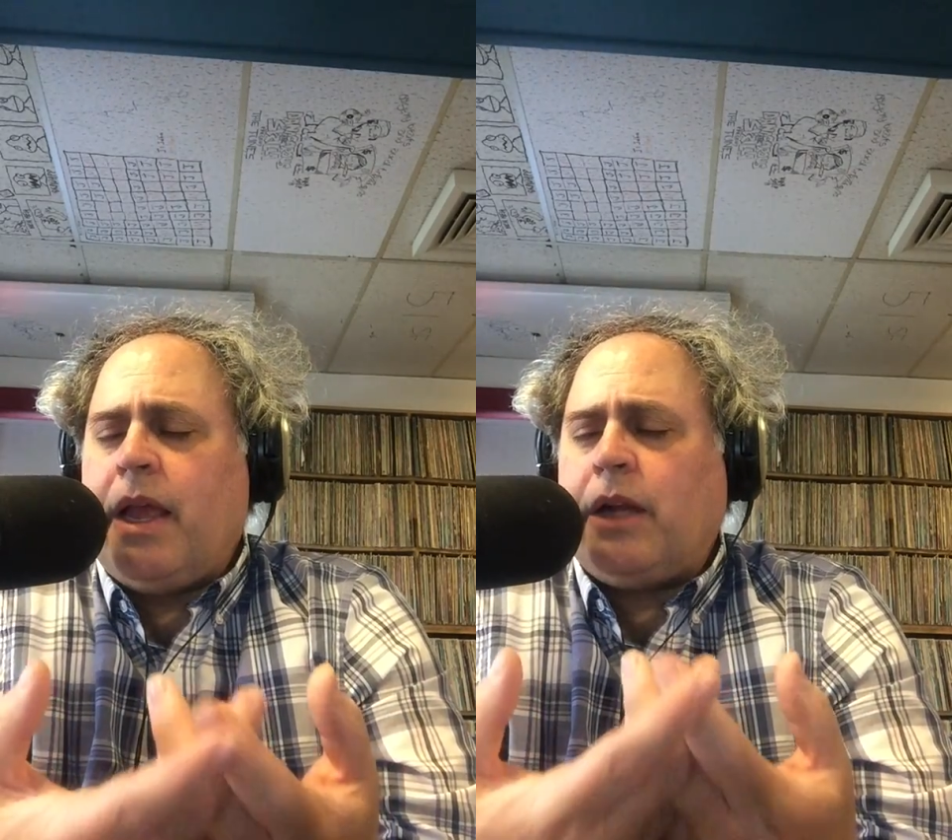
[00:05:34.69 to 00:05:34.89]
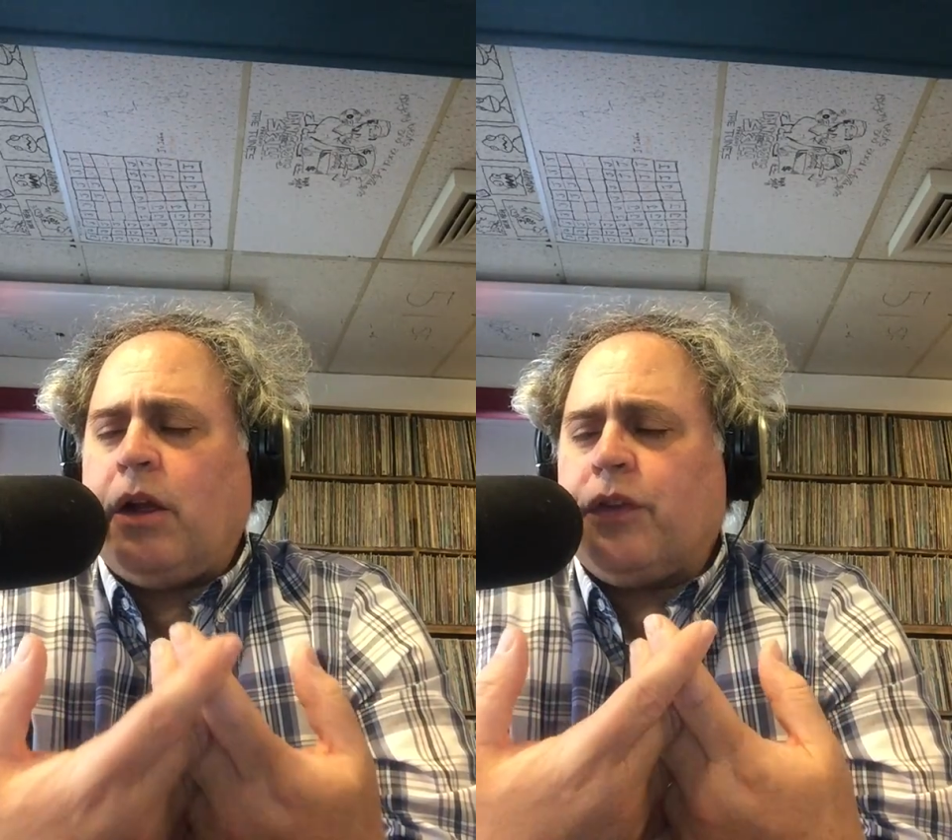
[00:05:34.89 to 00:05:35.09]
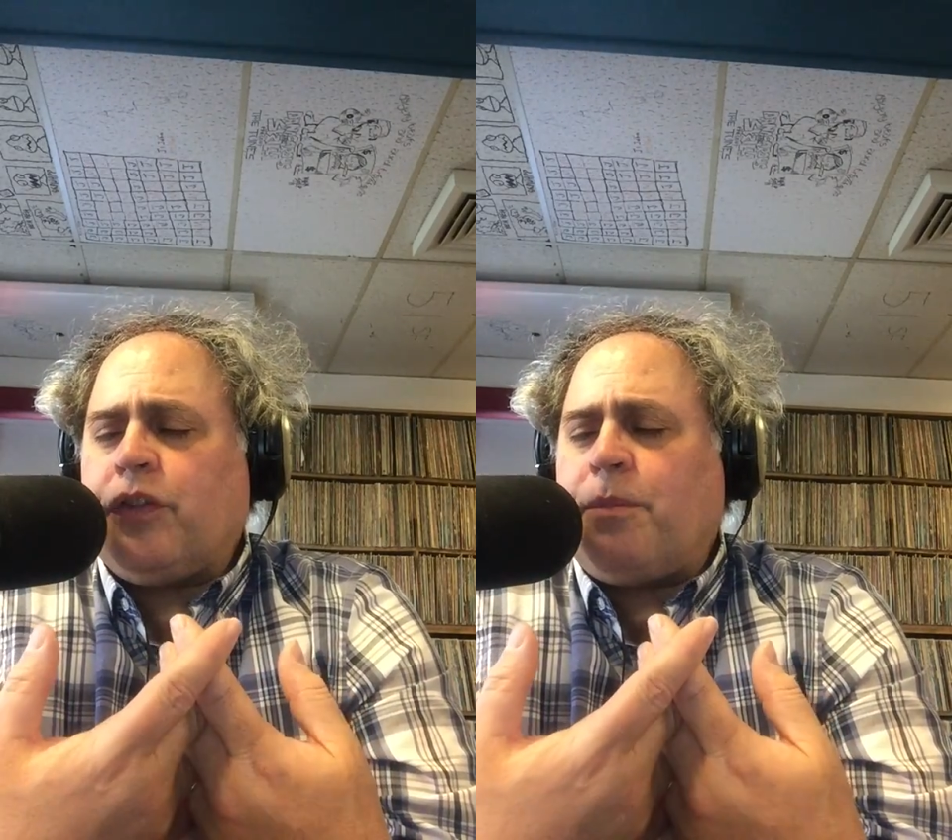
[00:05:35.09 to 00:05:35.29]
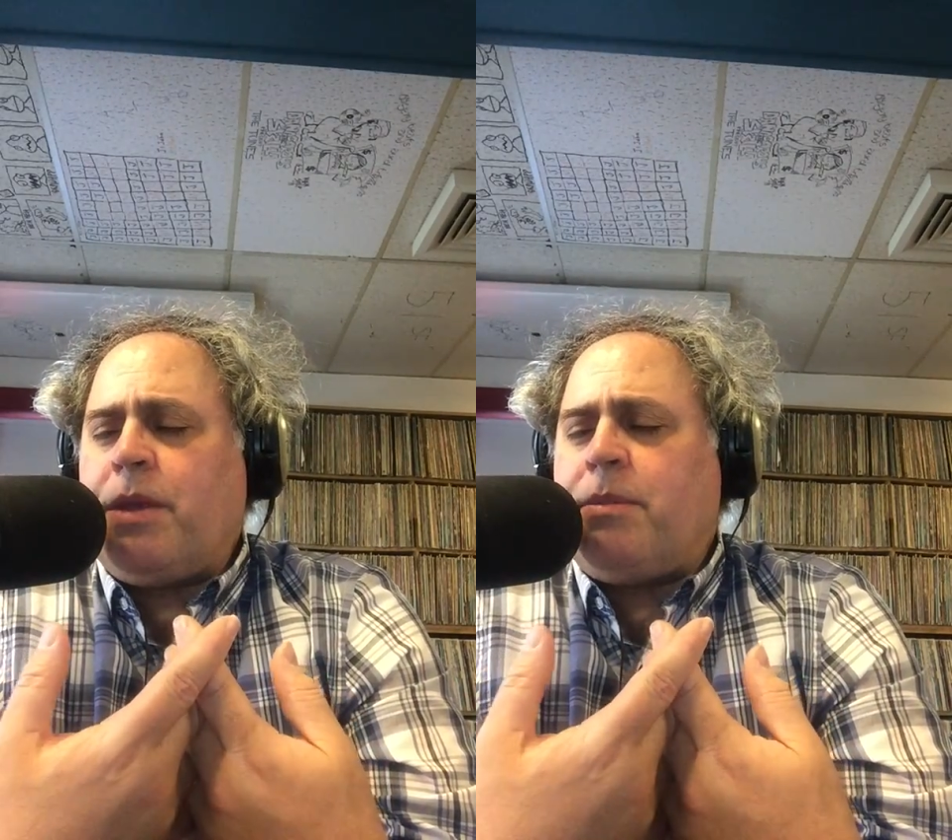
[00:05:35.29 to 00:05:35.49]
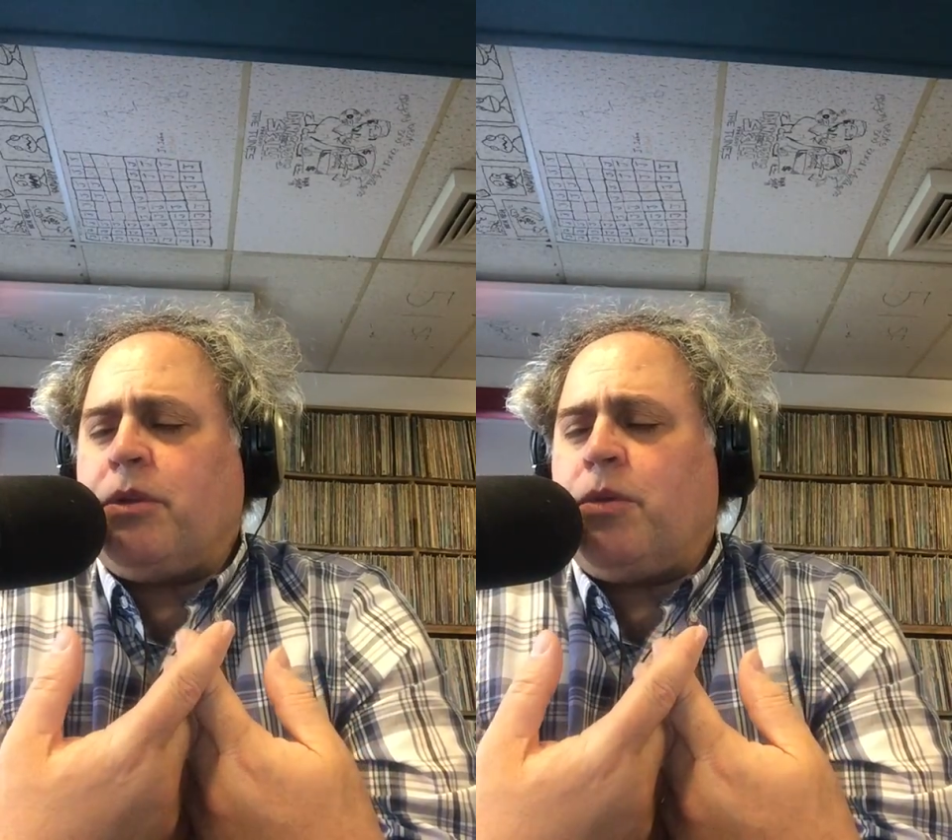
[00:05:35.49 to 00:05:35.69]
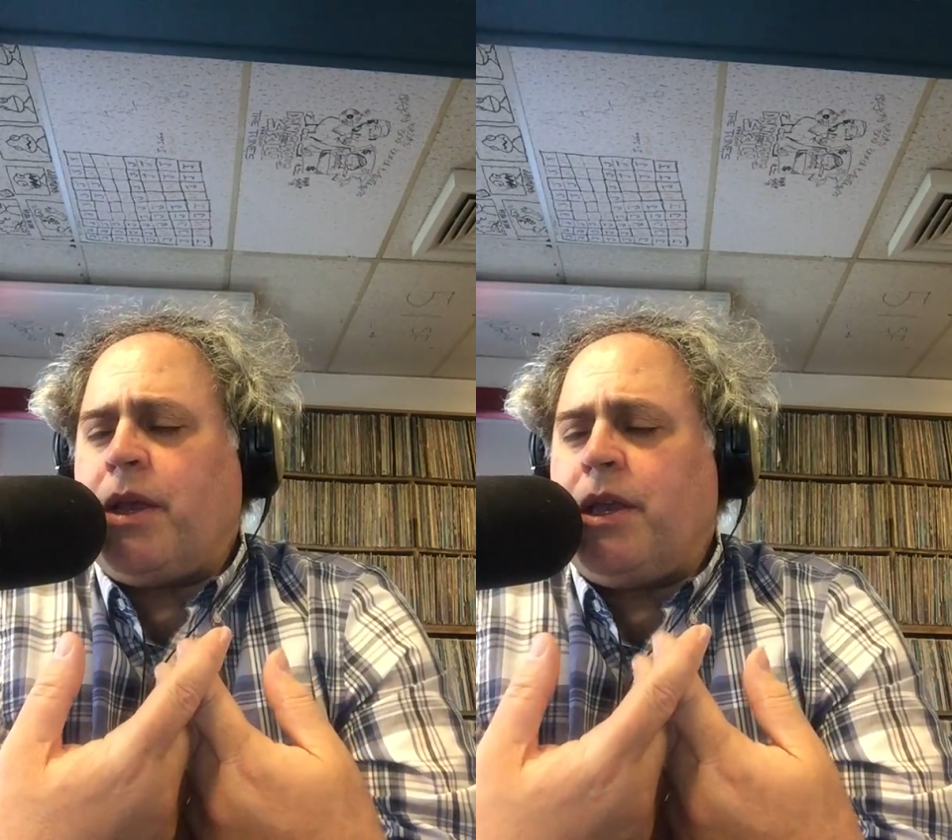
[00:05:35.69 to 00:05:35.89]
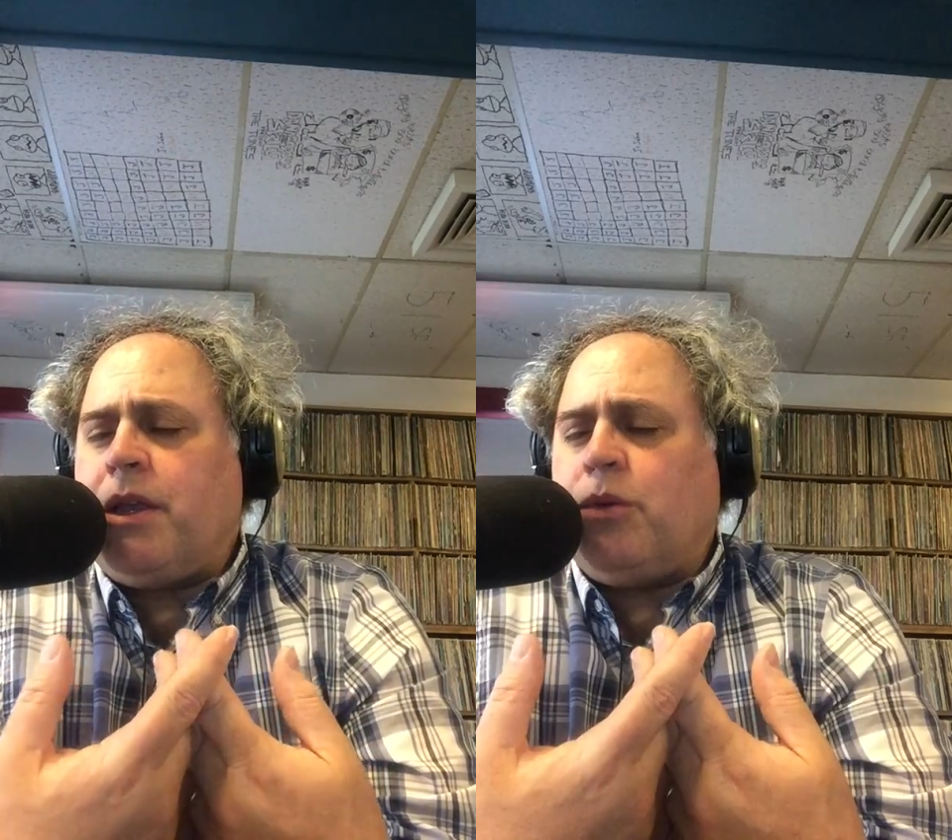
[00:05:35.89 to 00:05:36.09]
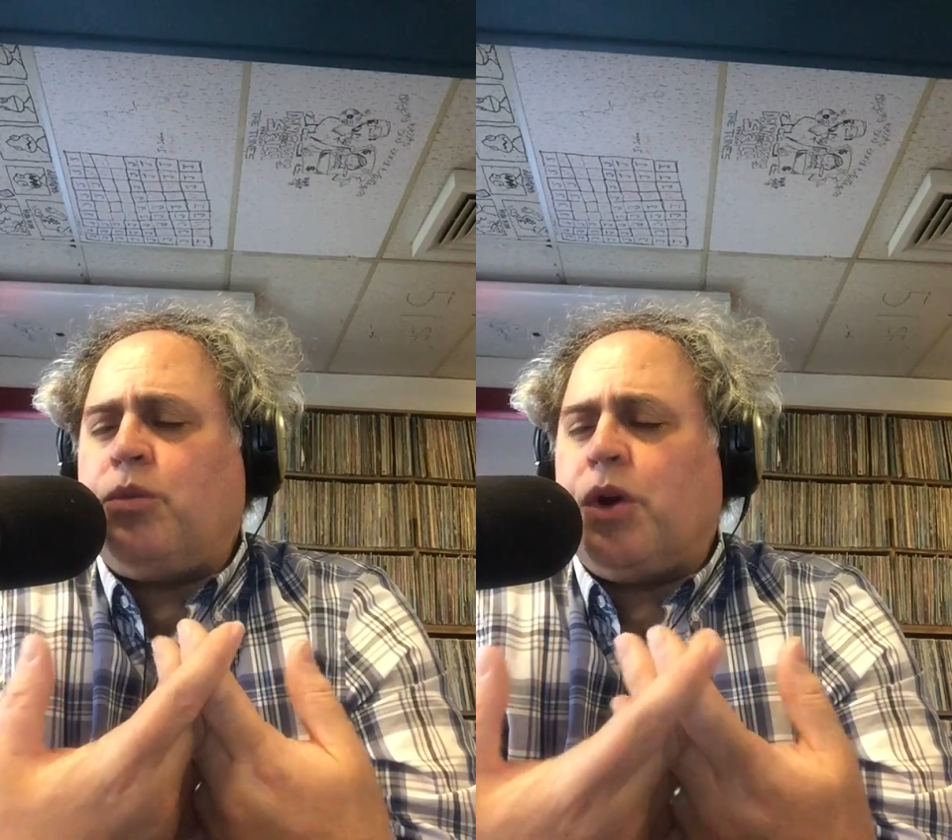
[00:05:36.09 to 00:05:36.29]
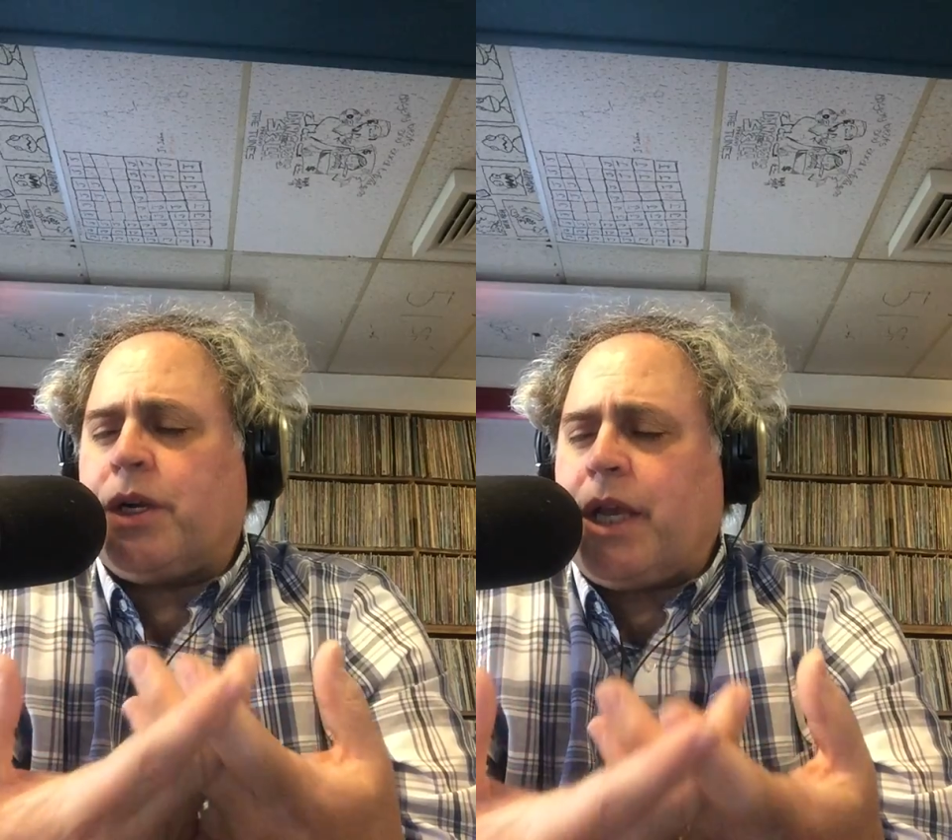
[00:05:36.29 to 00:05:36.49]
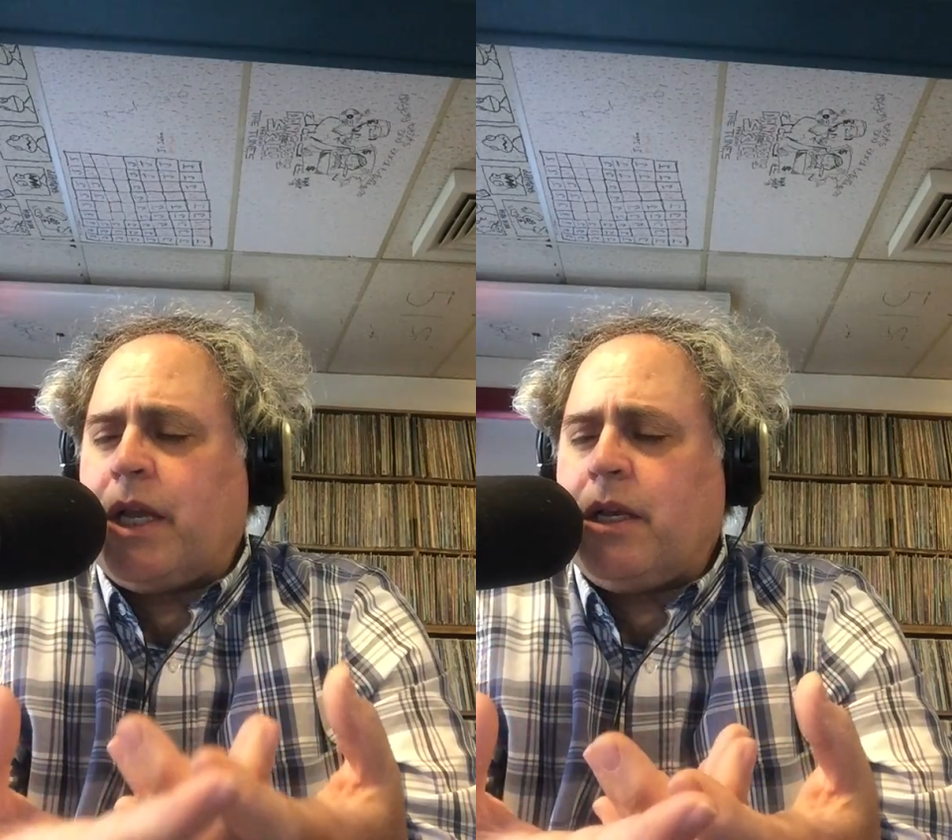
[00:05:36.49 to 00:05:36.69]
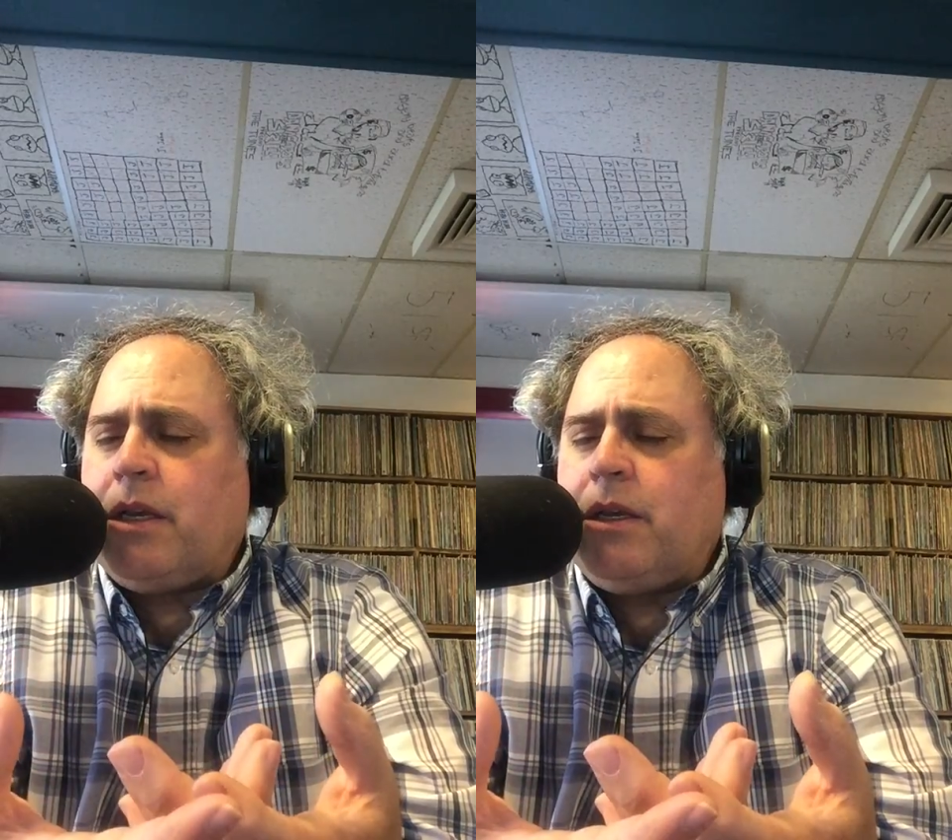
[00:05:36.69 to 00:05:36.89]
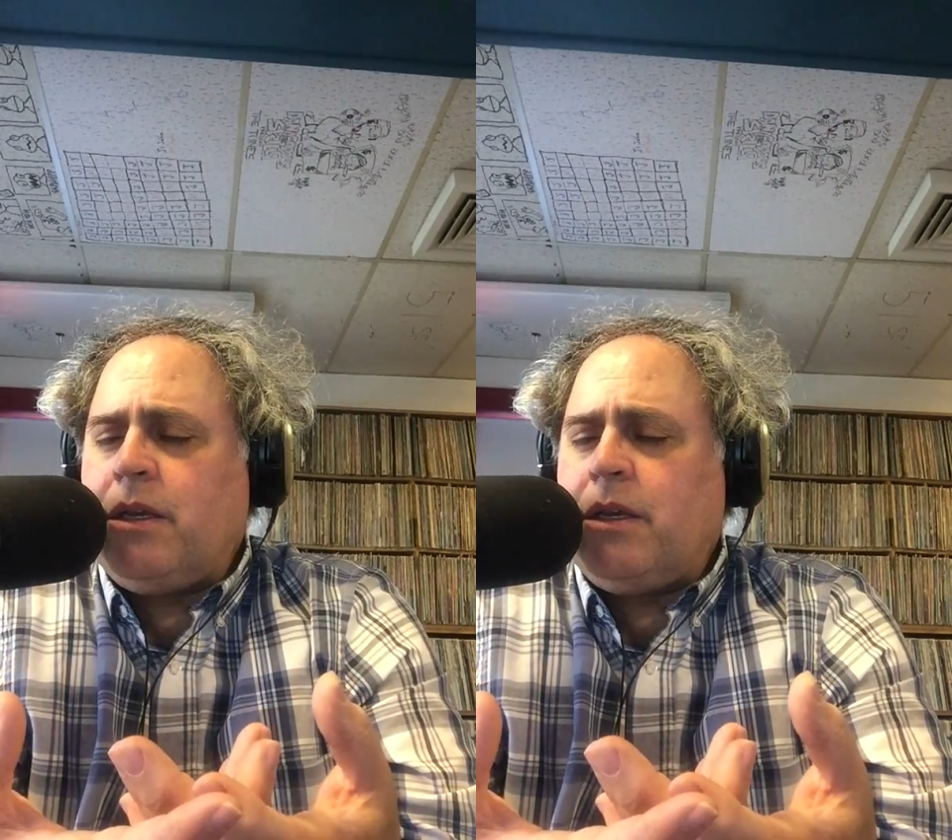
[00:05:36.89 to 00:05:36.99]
And also people who are here working,